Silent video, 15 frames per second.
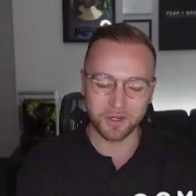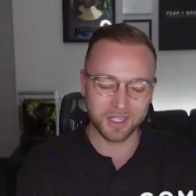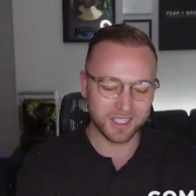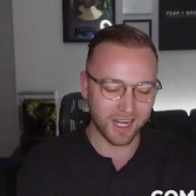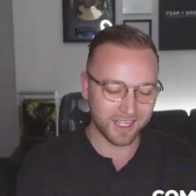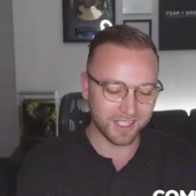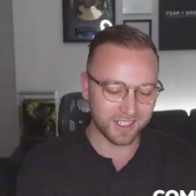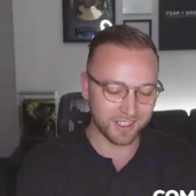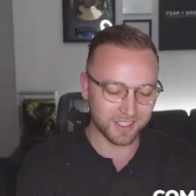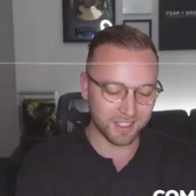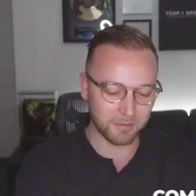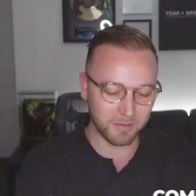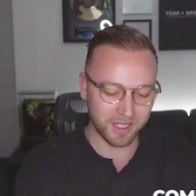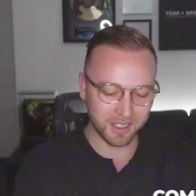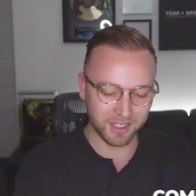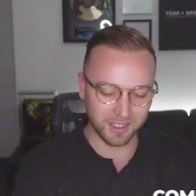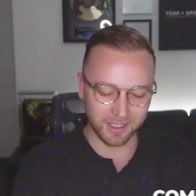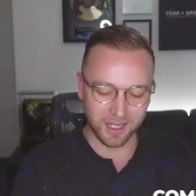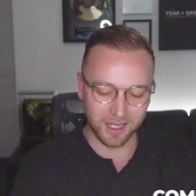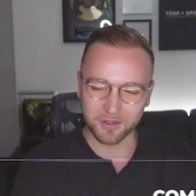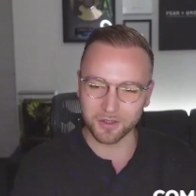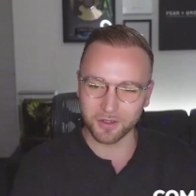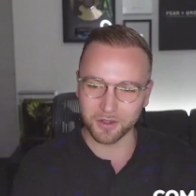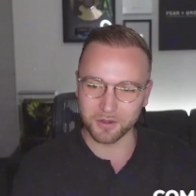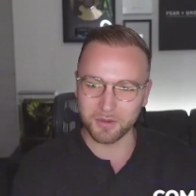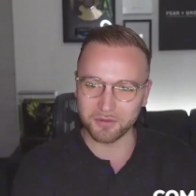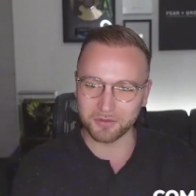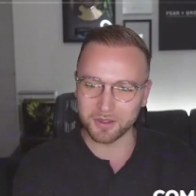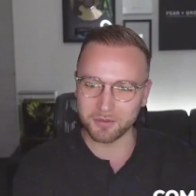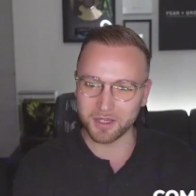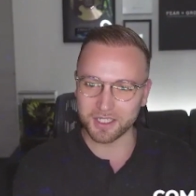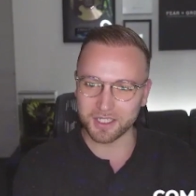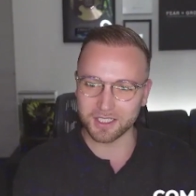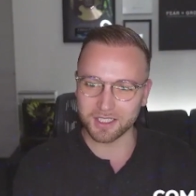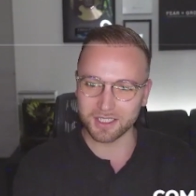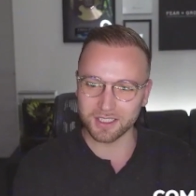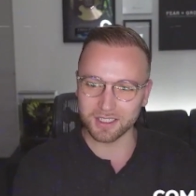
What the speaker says: that agency making now on a monthly basis?